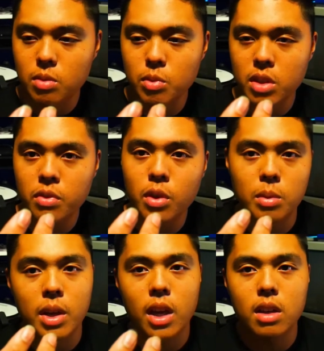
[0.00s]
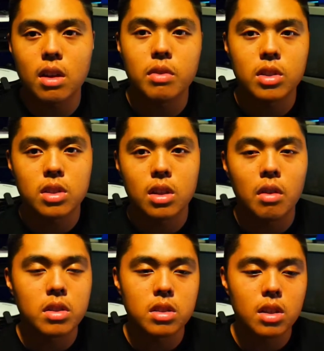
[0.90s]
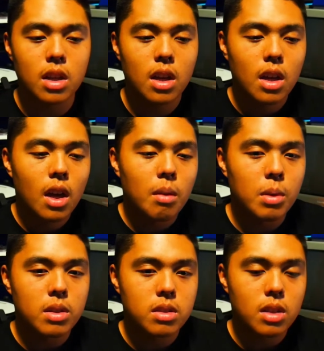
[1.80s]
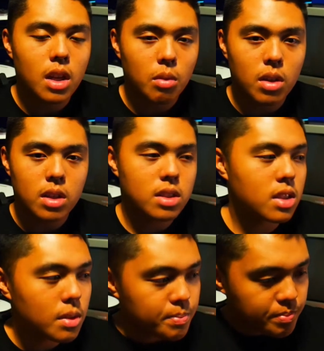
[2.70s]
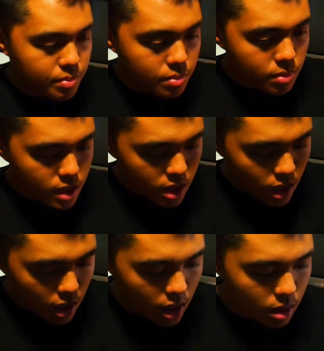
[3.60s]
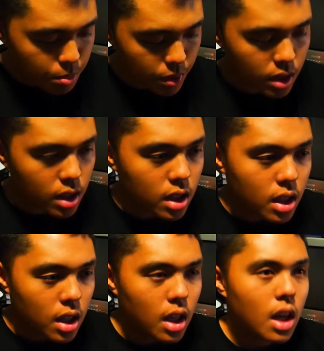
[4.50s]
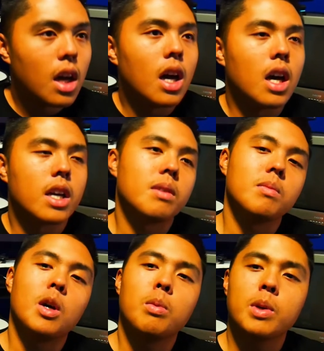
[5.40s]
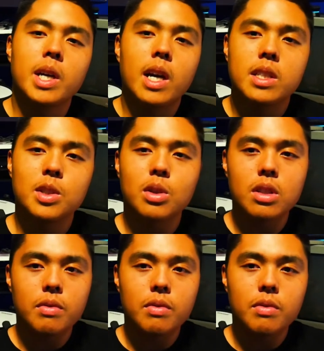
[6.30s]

with the phone in my hand, obviously. But anyways, yep. I hope you guys enjoyed